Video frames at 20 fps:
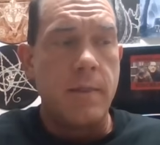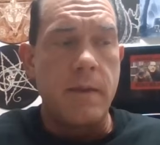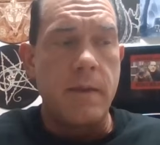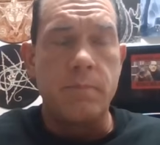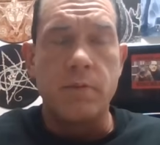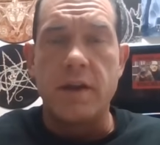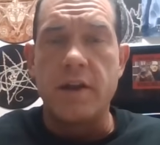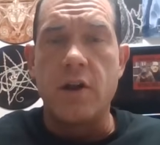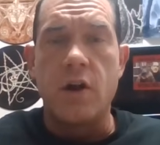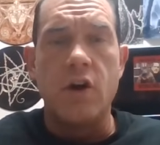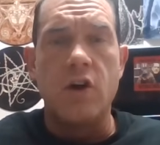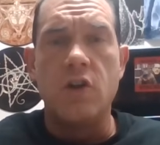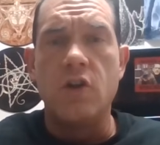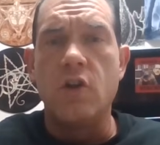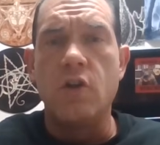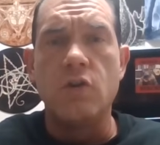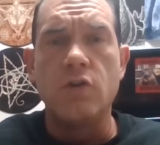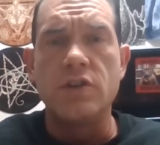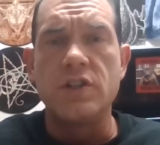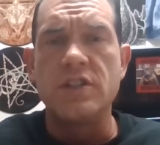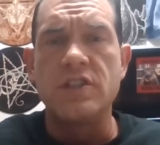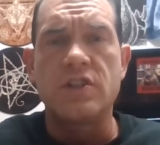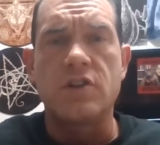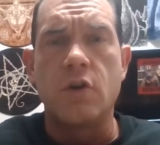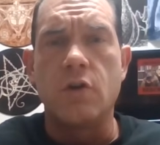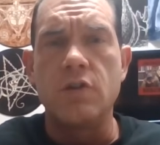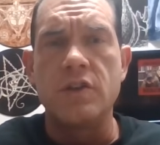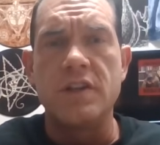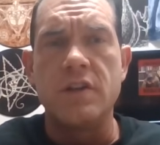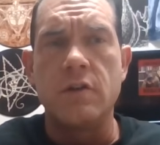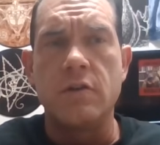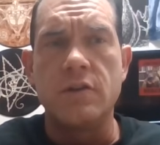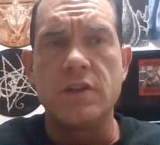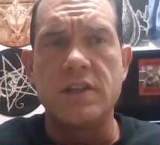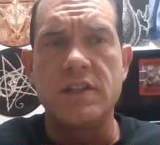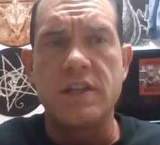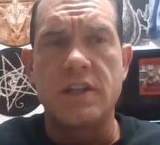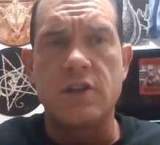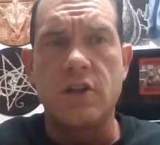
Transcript: They played all oldies, golden oldies.